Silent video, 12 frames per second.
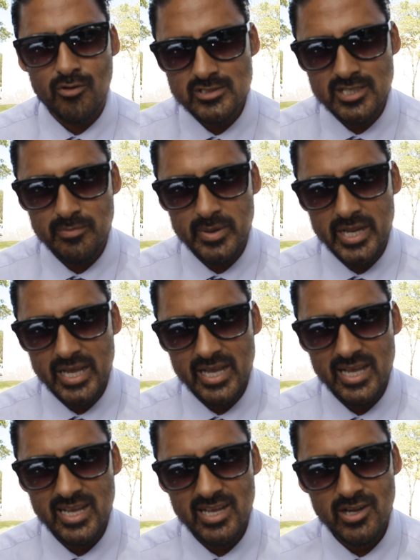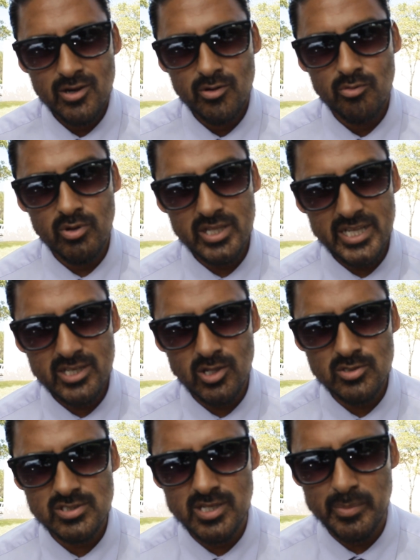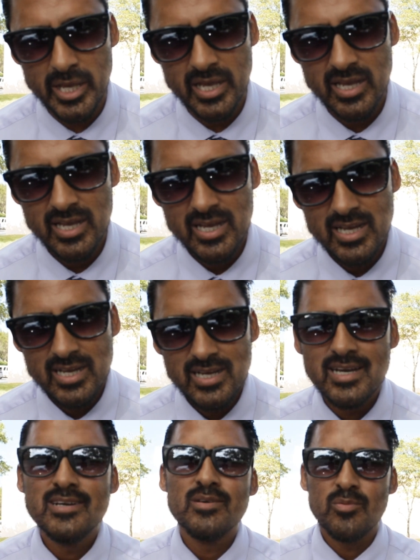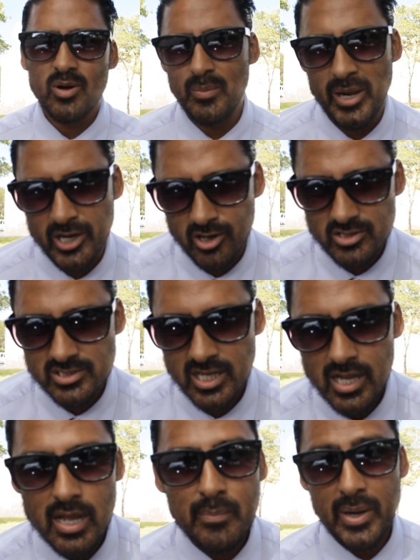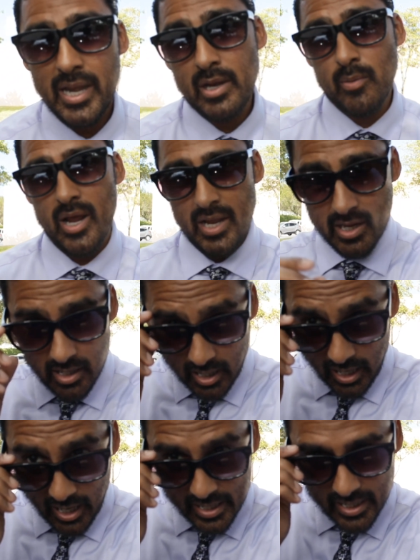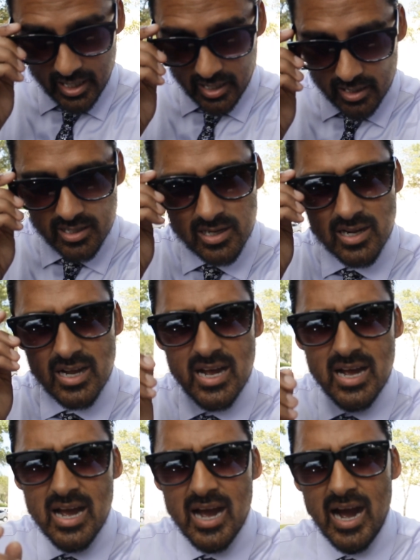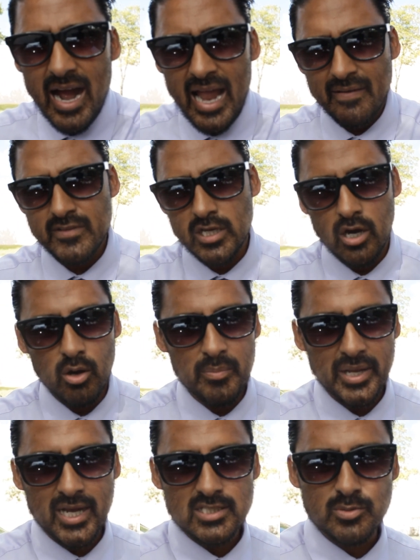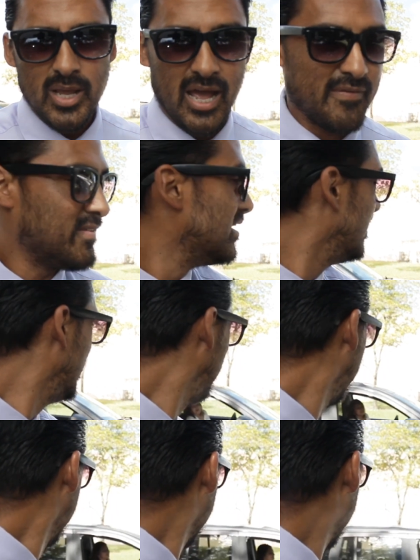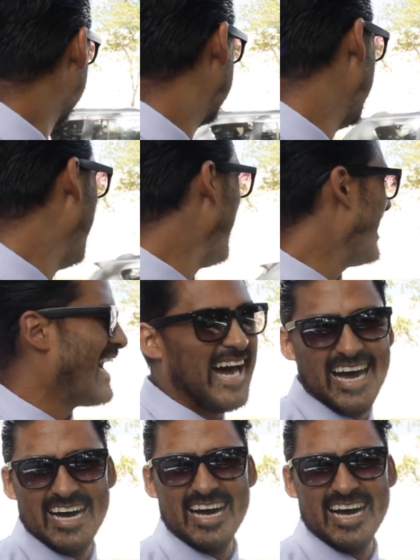for somebody really close to me, one of my girls. But anyway, I uh, I have to go because we have see ya.